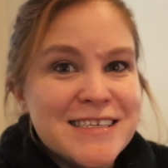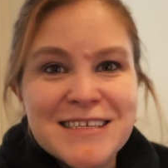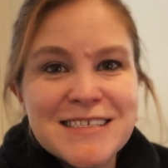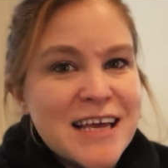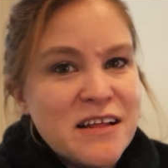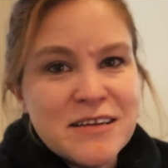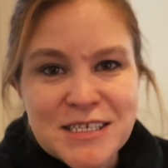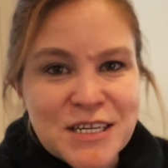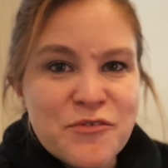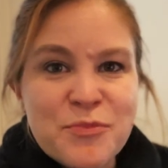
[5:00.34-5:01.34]
the
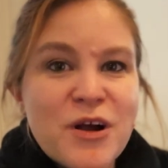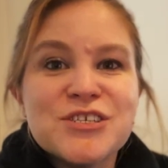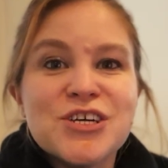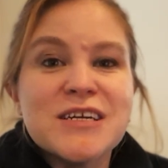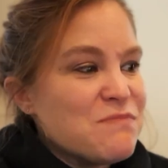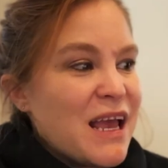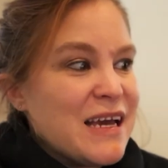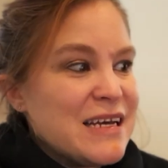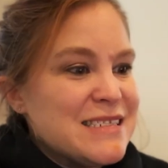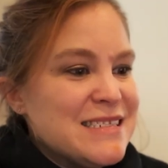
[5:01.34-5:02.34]
skeleton of a project,
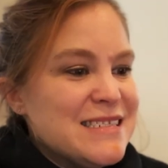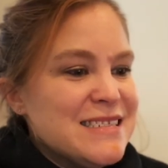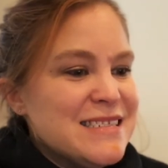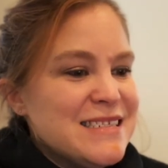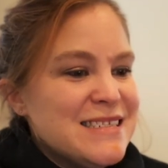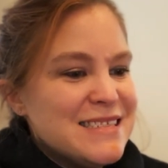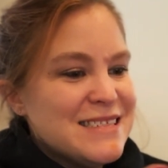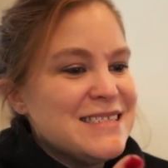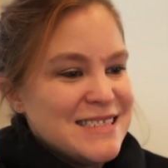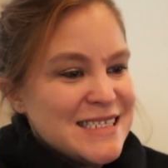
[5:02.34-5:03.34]
and
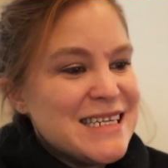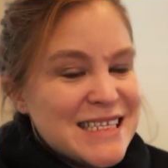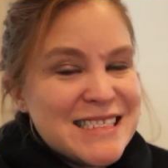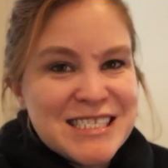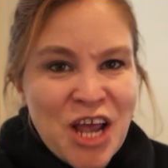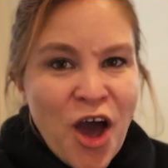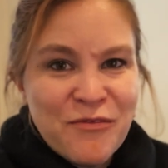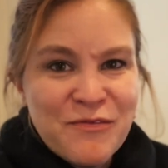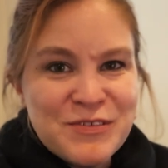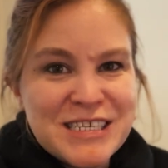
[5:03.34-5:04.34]
it's
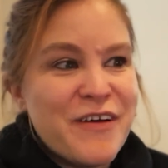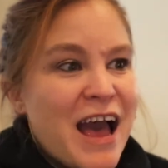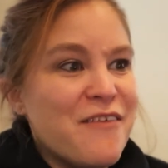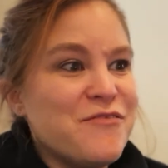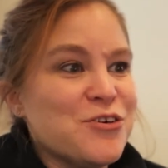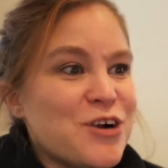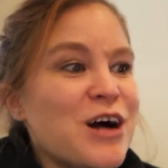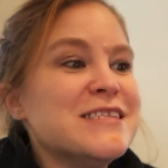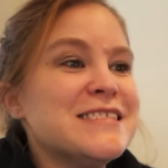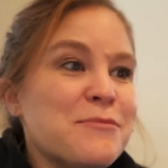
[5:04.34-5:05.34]
tough to have your
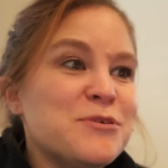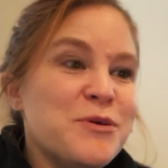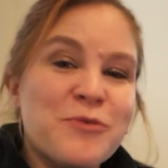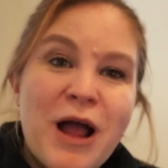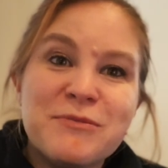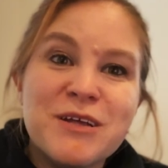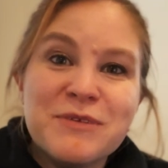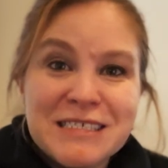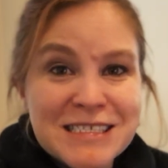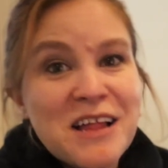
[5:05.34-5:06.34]
concept be wrapped up
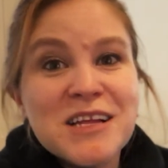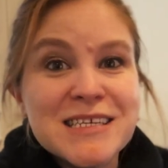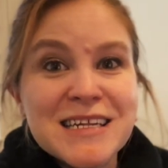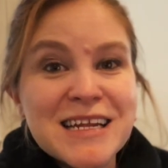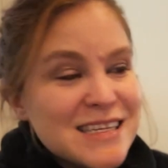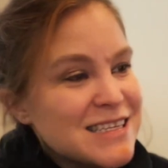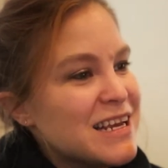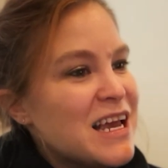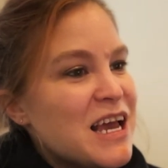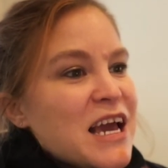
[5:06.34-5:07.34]
in a skeleton
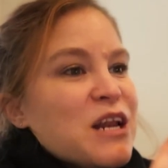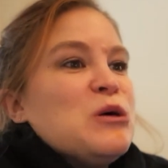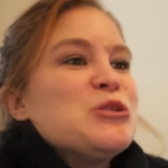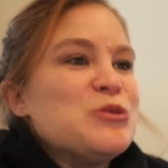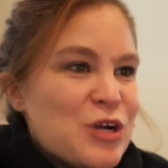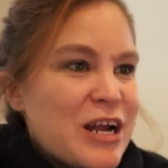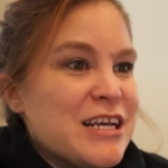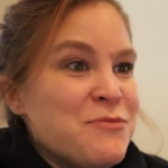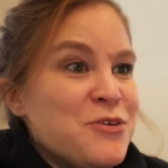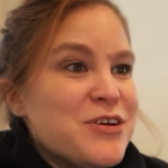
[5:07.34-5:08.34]
and also try to
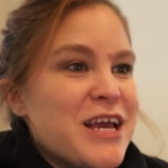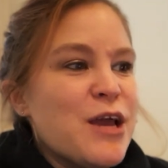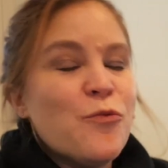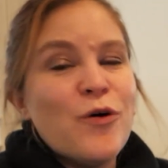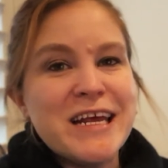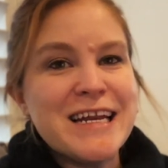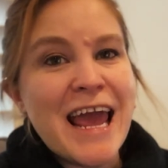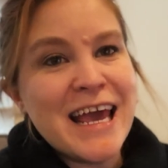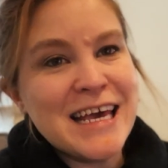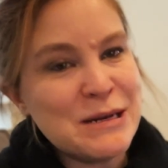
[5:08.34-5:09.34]
communicate what it
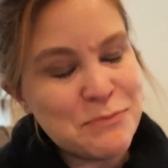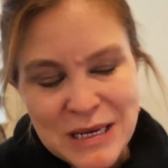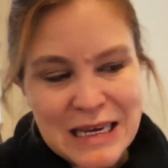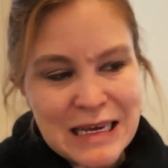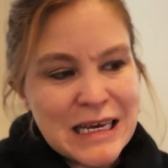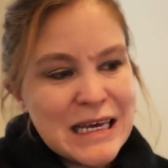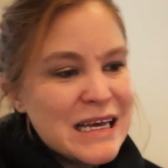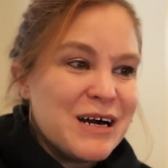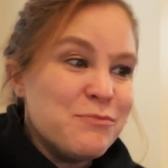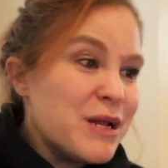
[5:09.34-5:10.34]
can be.
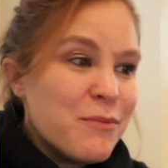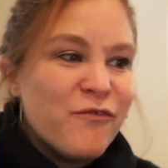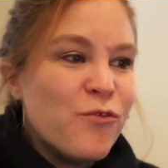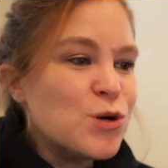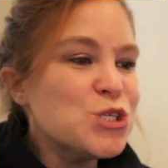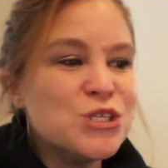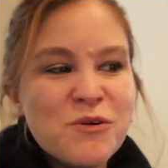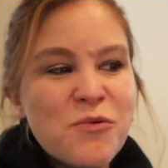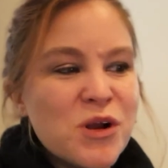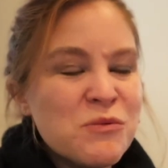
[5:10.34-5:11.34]
But I'm fortunate to
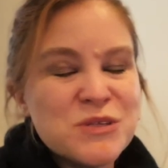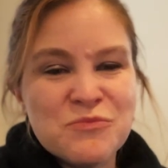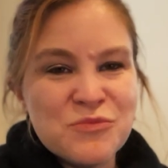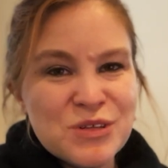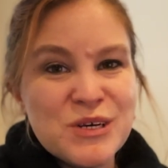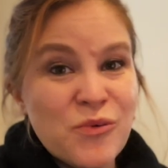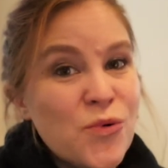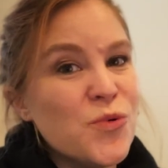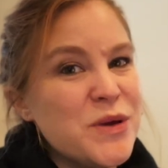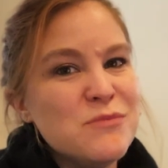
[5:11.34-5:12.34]
be working with some really
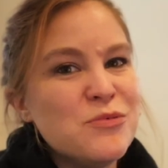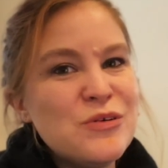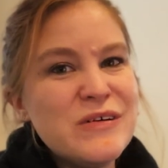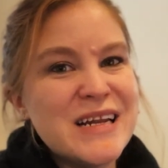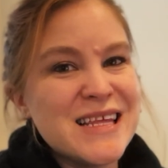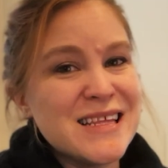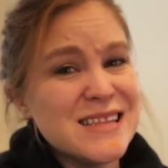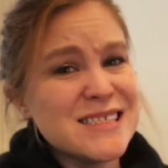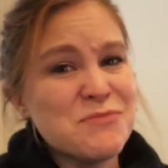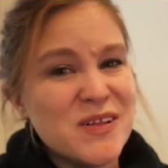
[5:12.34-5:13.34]
cool people, and I think
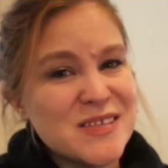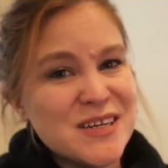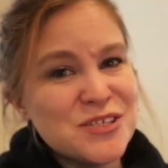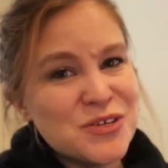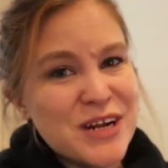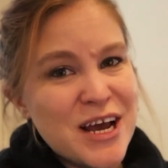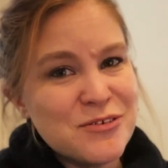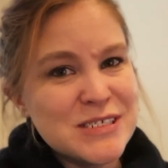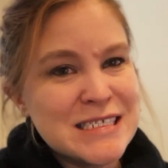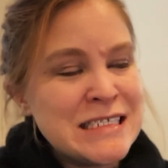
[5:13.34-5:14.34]
this spot's gonna turn
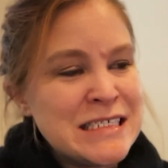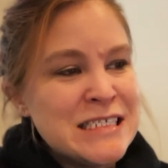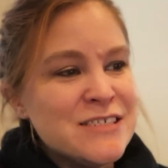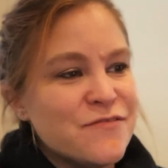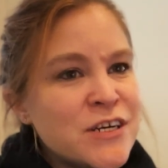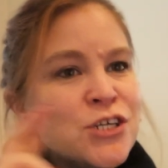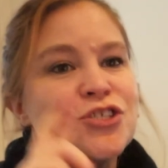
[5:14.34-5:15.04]
out. Fingers